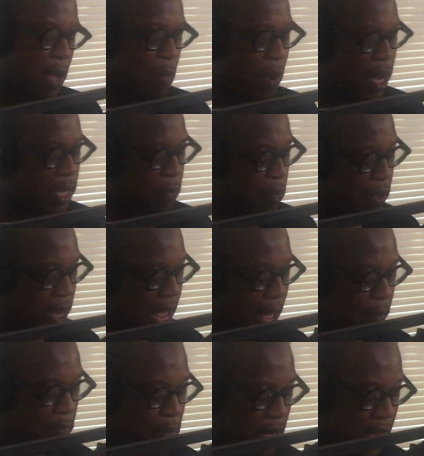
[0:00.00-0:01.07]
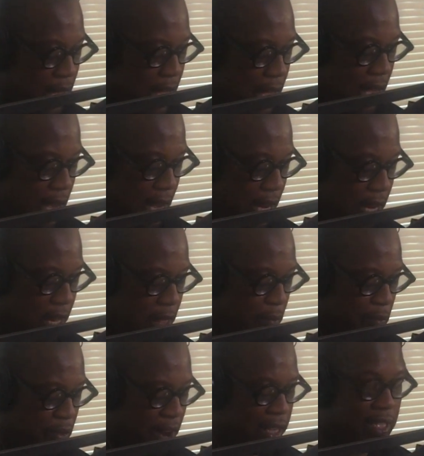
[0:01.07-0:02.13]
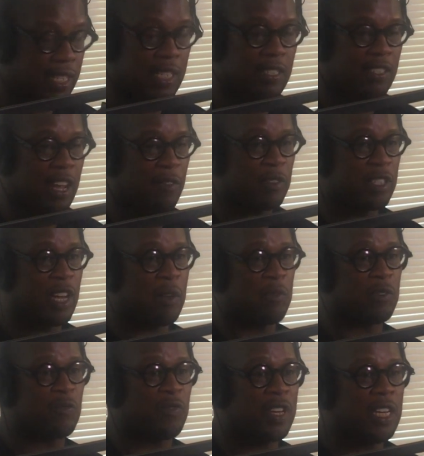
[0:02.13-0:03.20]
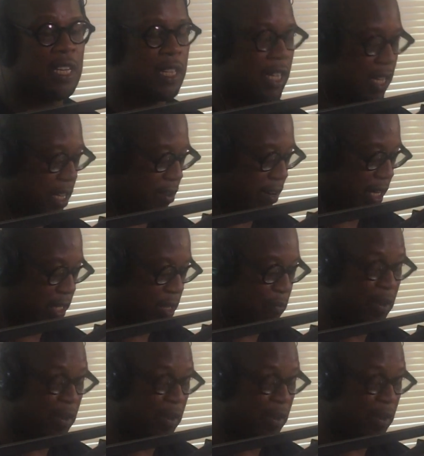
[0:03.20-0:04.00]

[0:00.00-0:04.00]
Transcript: he wanted to put out Biggie, and the president's secretary was reading the lyrics.